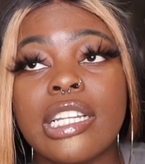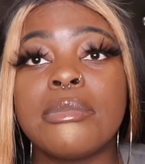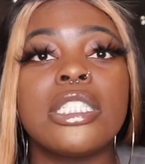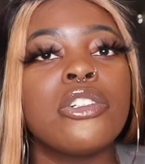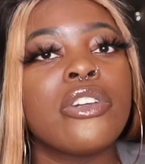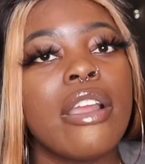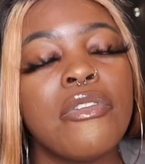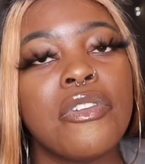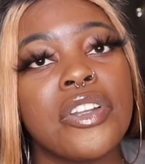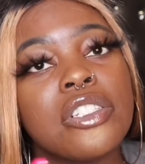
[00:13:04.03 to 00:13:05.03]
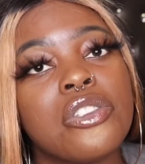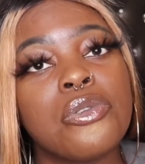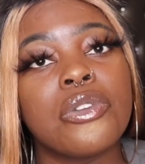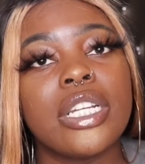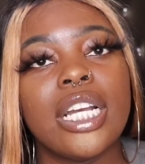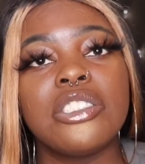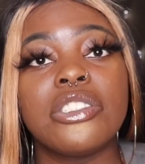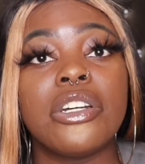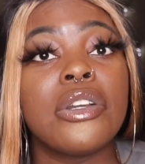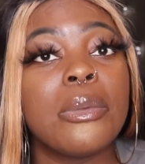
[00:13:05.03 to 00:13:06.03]
still grateful for the 2 300
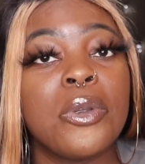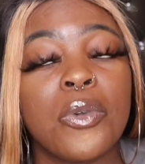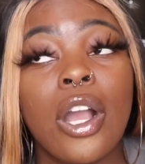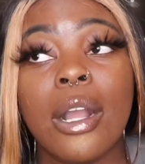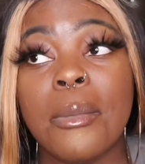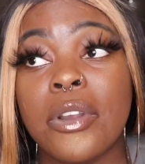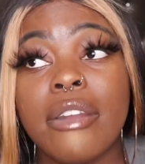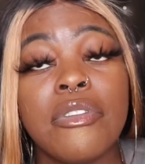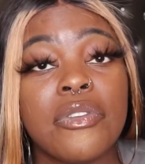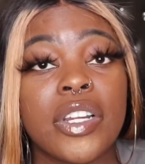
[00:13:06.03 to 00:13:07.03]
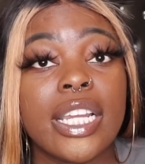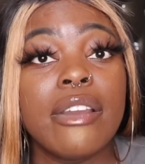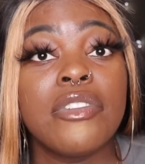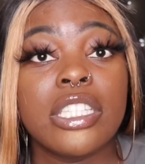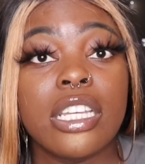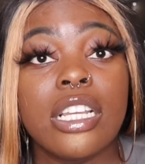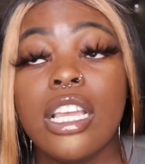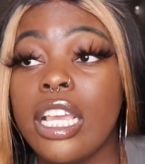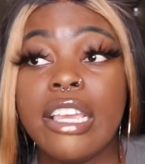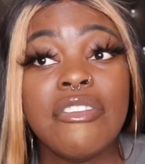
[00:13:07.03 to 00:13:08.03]
don't get me wrong i'm grateful for everything
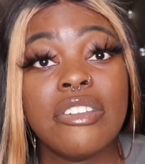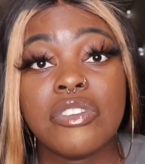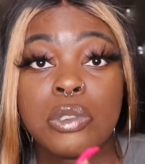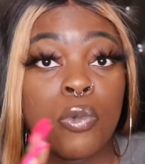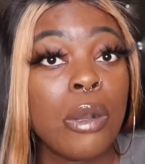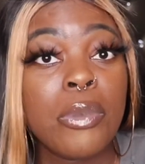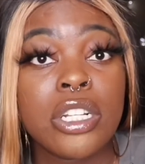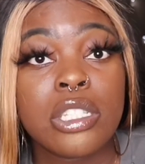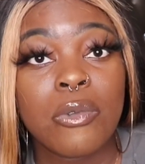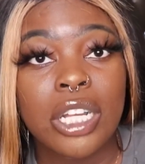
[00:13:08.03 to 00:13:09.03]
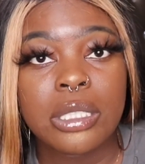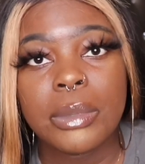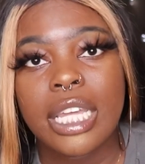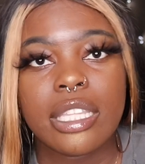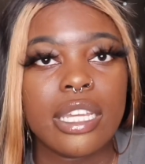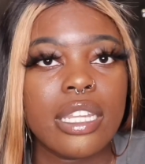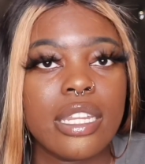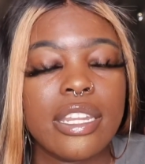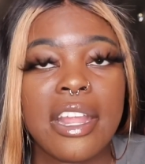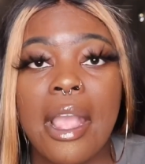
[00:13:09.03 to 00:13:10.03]
even if it's one person watching me at the end of
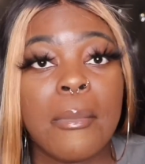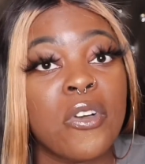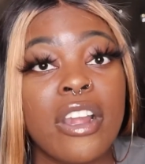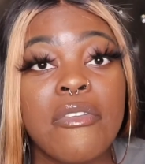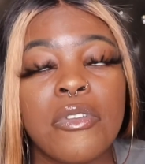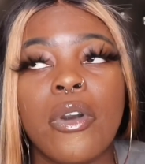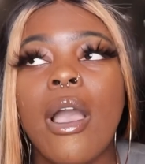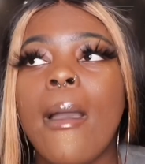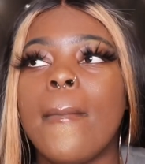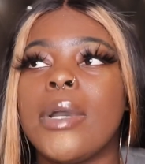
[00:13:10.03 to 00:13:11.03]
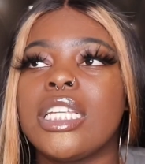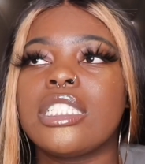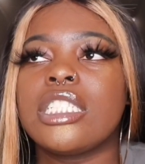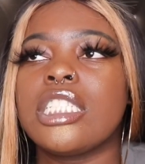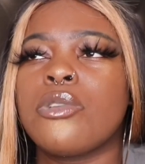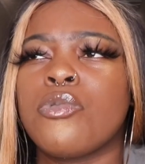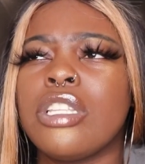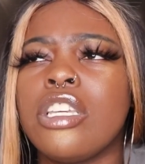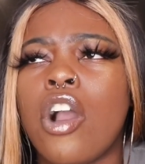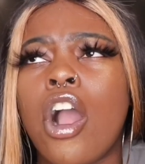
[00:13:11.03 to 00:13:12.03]
the day i'm grateful but it's just
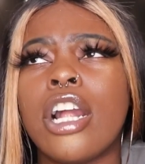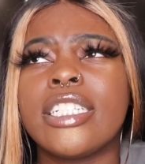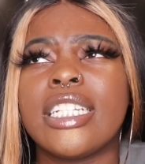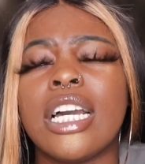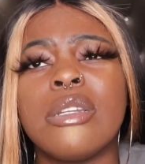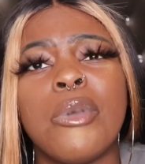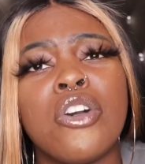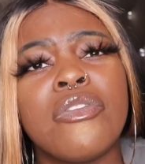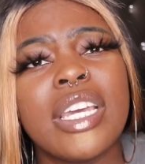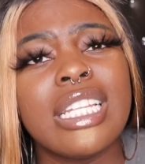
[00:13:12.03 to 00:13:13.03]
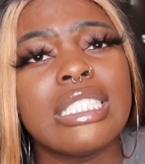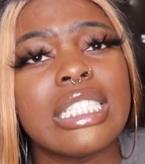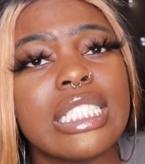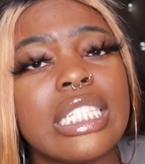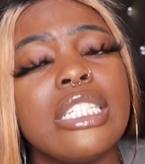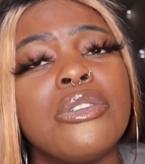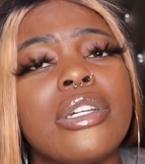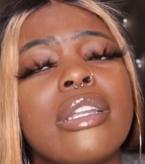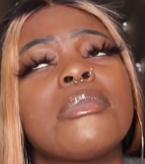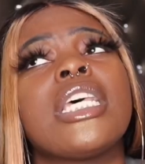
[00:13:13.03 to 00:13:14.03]
really hard and unmotivating to see you
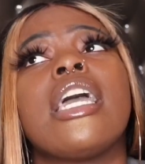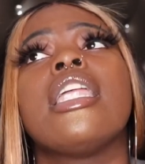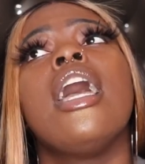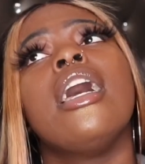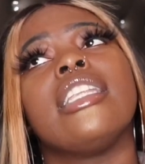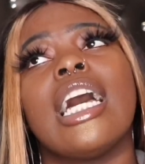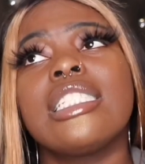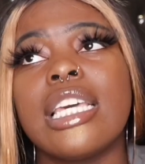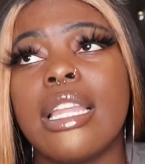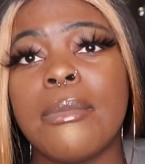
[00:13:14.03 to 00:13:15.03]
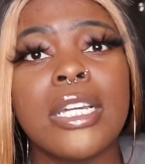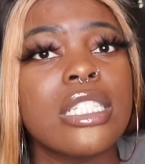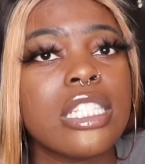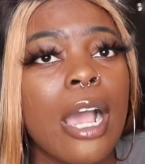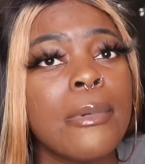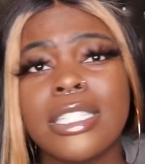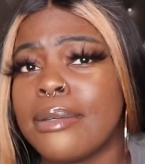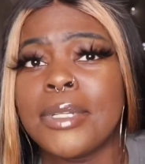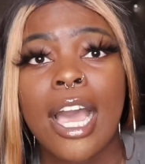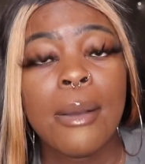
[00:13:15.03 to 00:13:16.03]
get what i'm saying not saying i'm gonna stop because
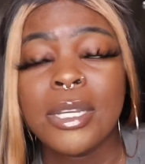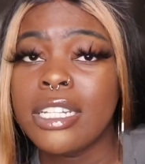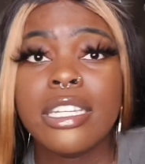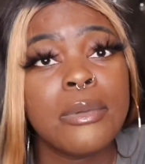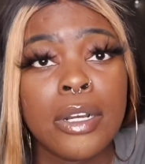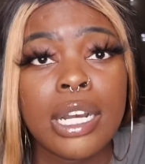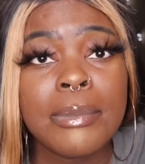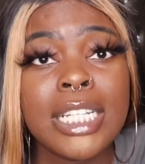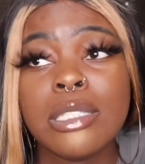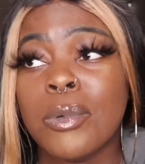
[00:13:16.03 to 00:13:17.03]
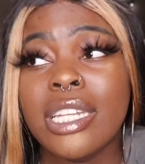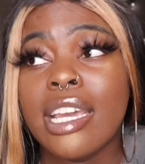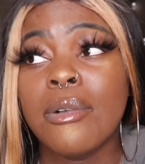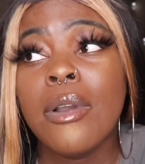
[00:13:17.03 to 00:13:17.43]
i'm not i'm gonna keep going because one day